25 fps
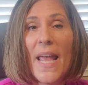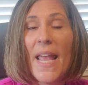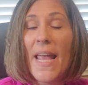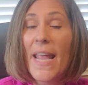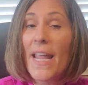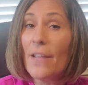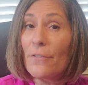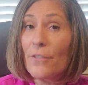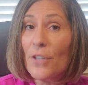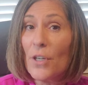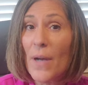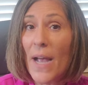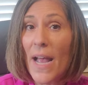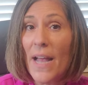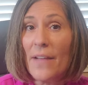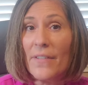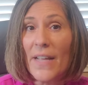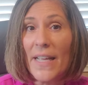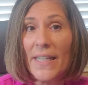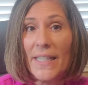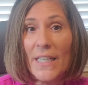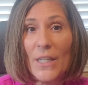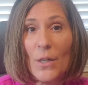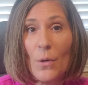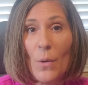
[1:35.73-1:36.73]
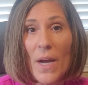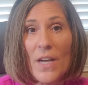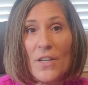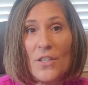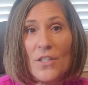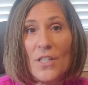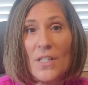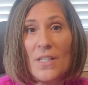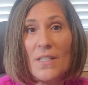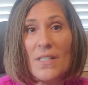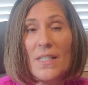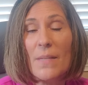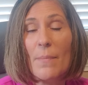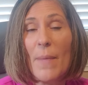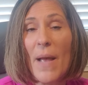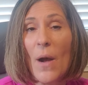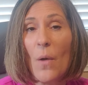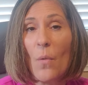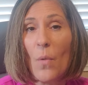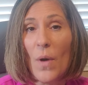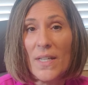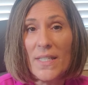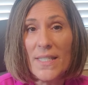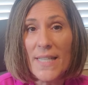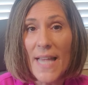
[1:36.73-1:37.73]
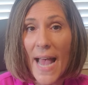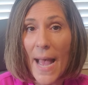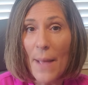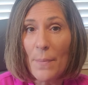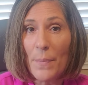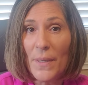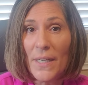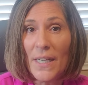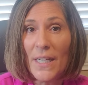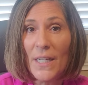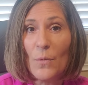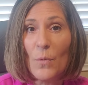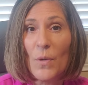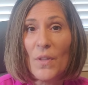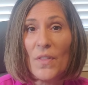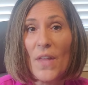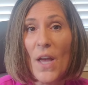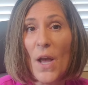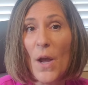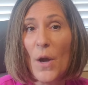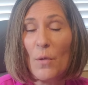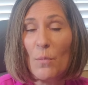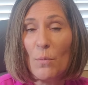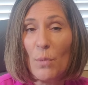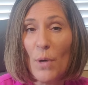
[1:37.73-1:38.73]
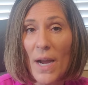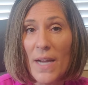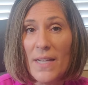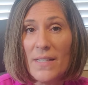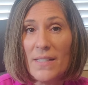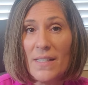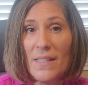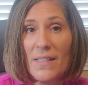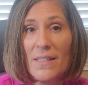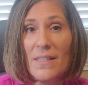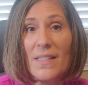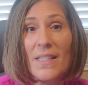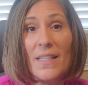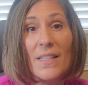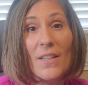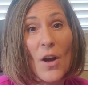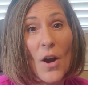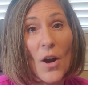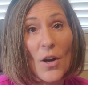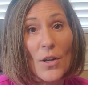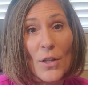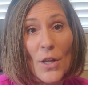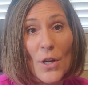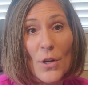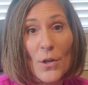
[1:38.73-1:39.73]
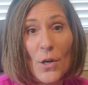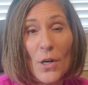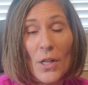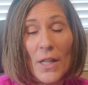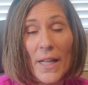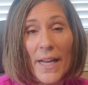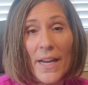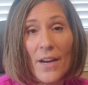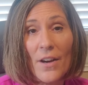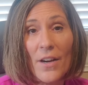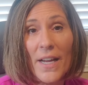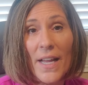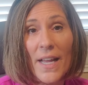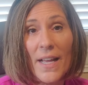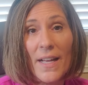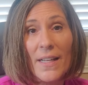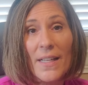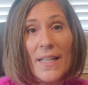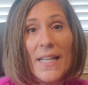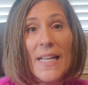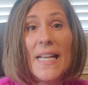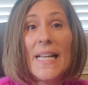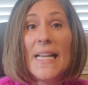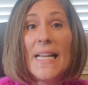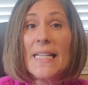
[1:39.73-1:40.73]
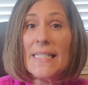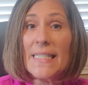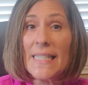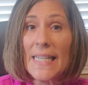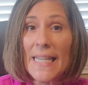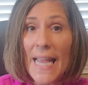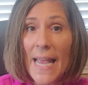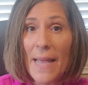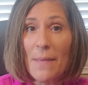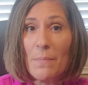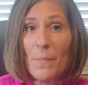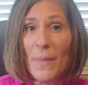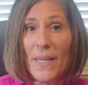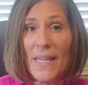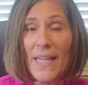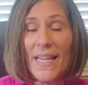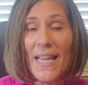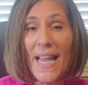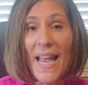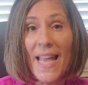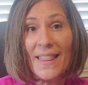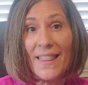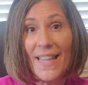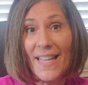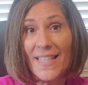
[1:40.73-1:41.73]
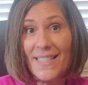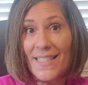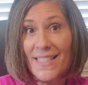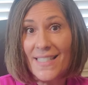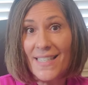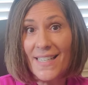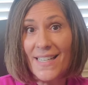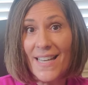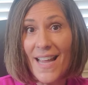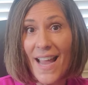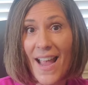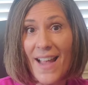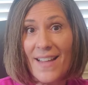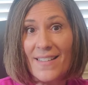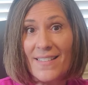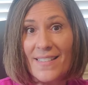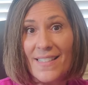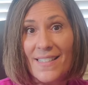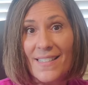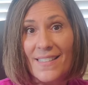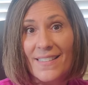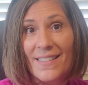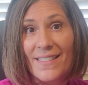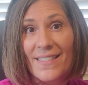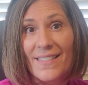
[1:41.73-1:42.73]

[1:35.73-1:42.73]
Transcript: If you have any questions about what's happening with the home prices in our local area, DM me and let's connect.